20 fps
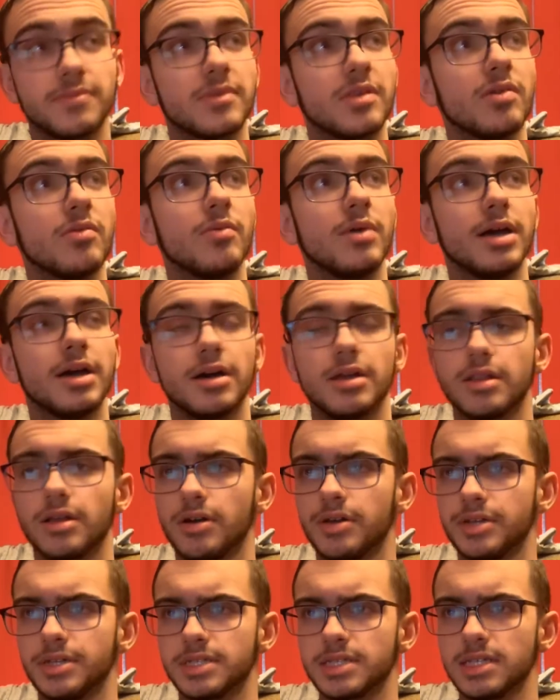Well,
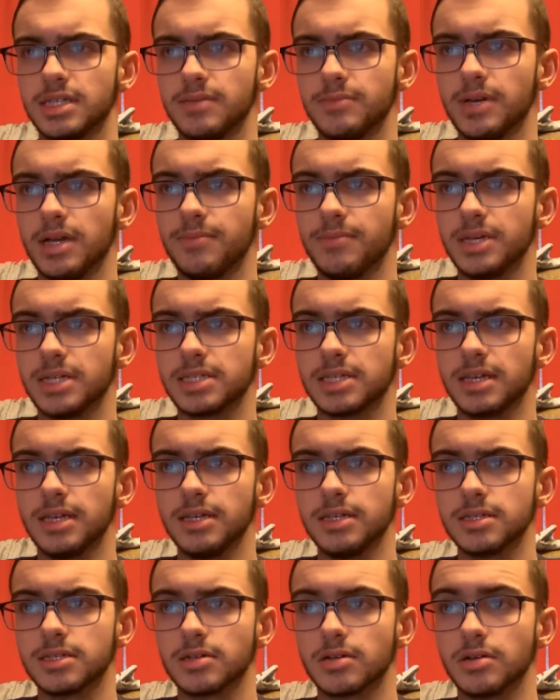honestly, my best
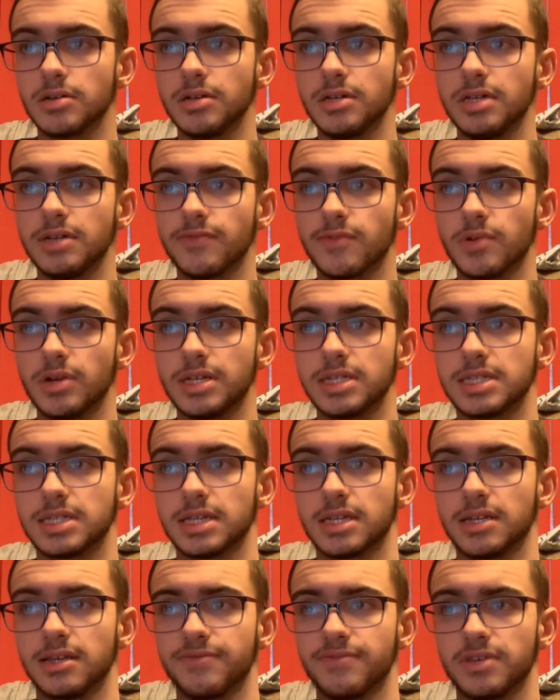answer for its
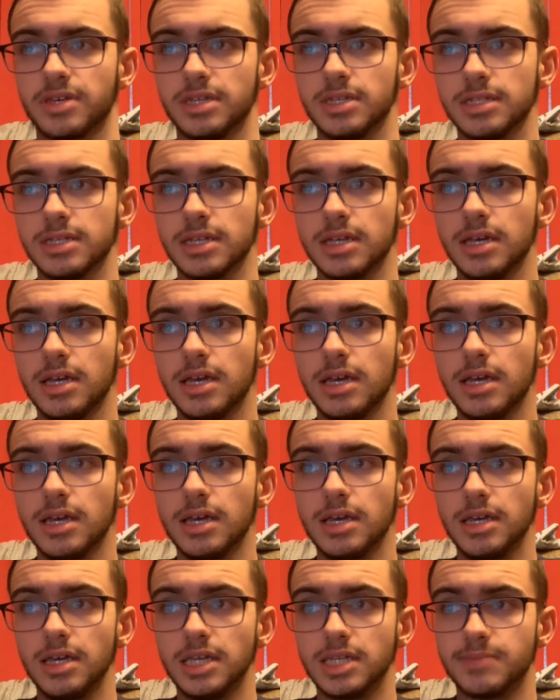significance
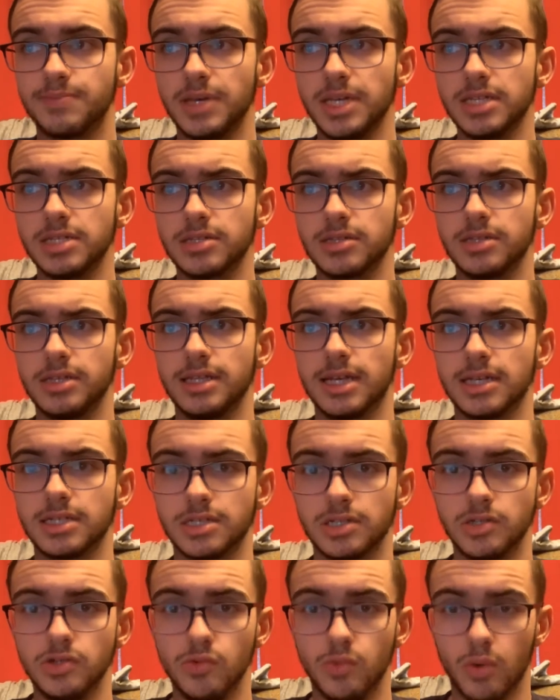is basically that
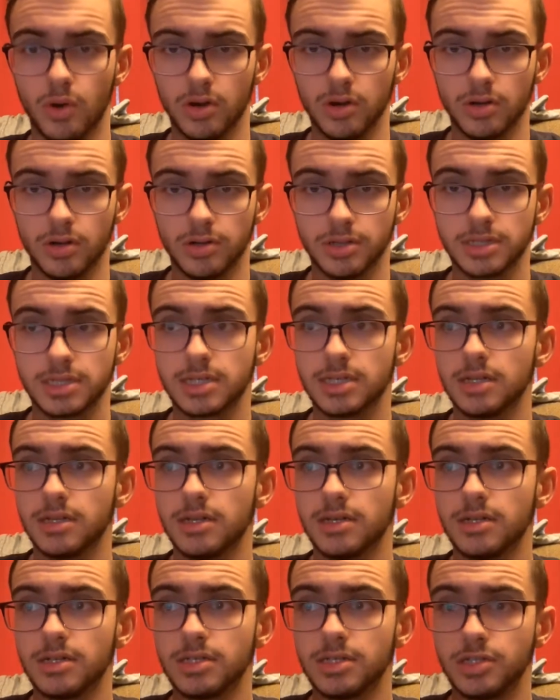
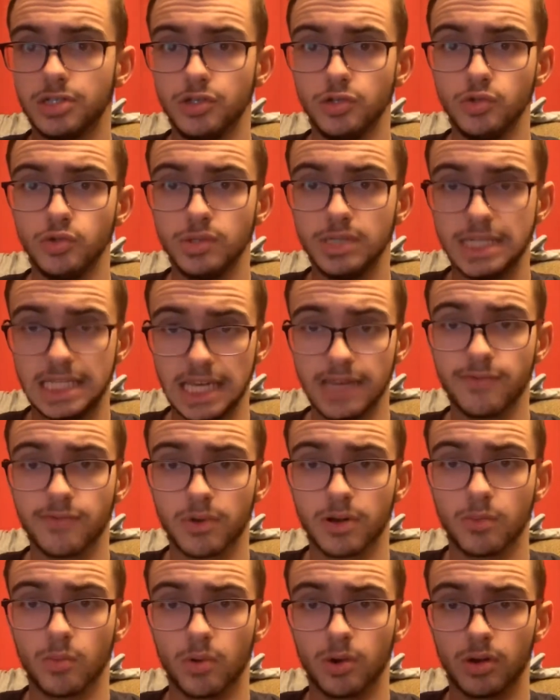two
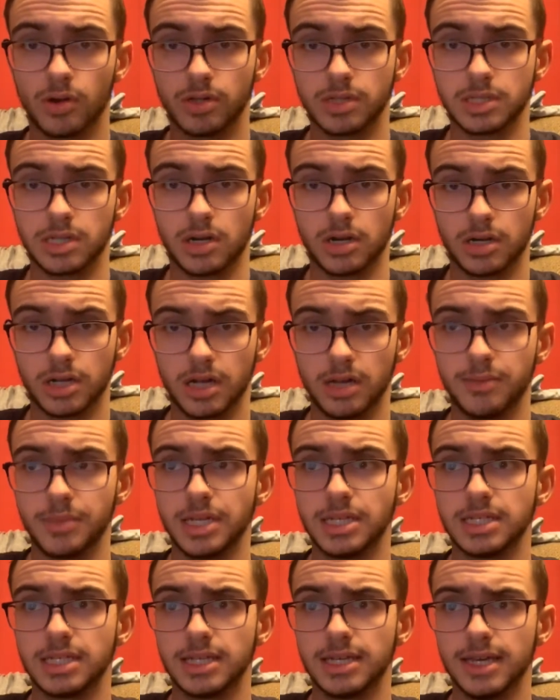different worlds, are
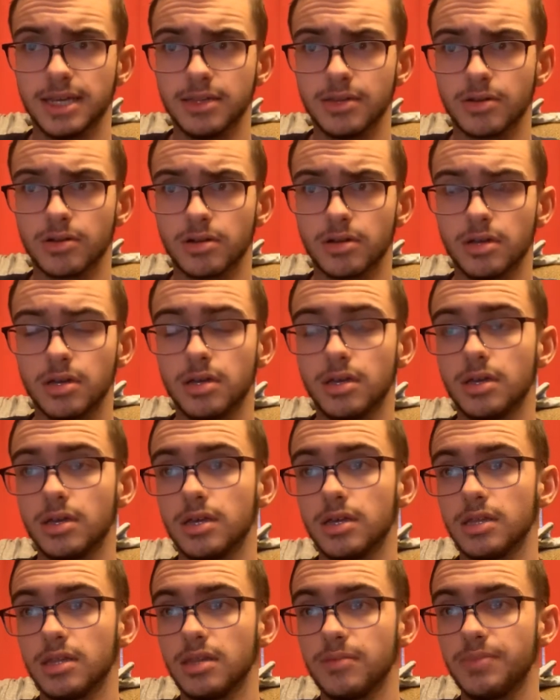coming together.
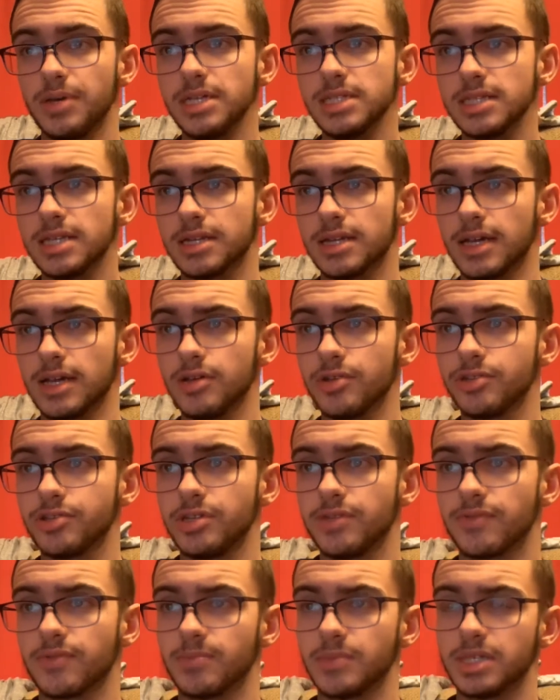The best analogy
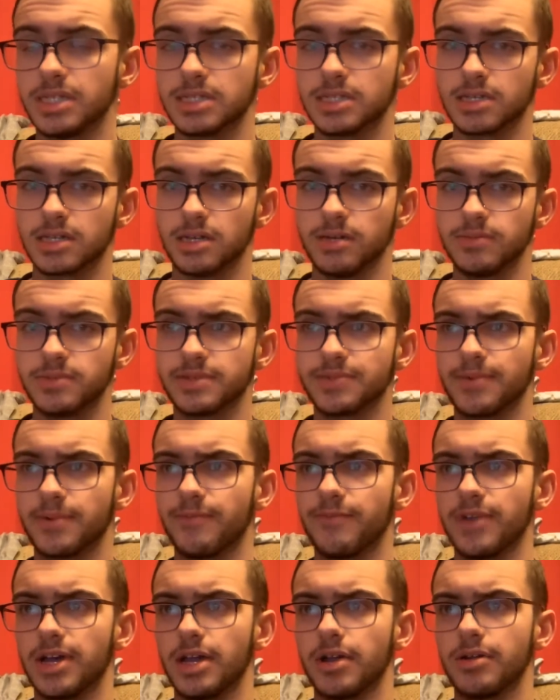from this comes from
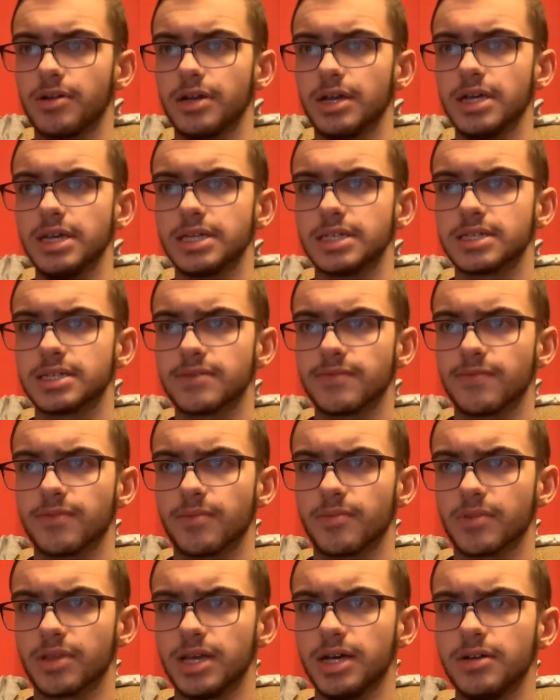Fire and Ice,
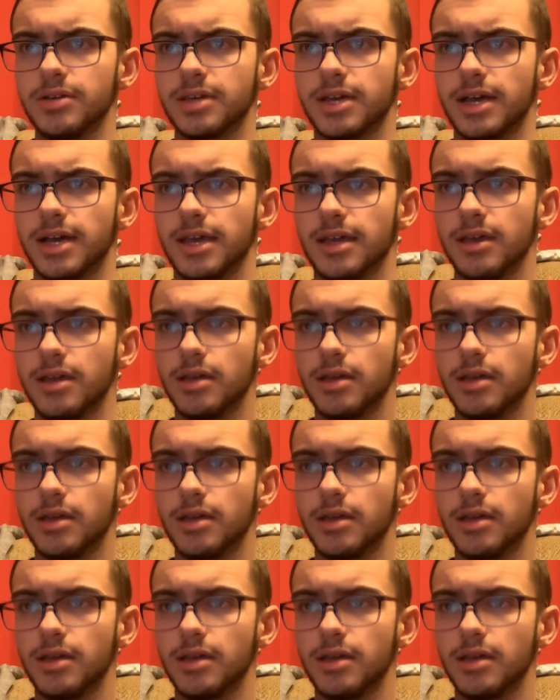from Cloud Guy.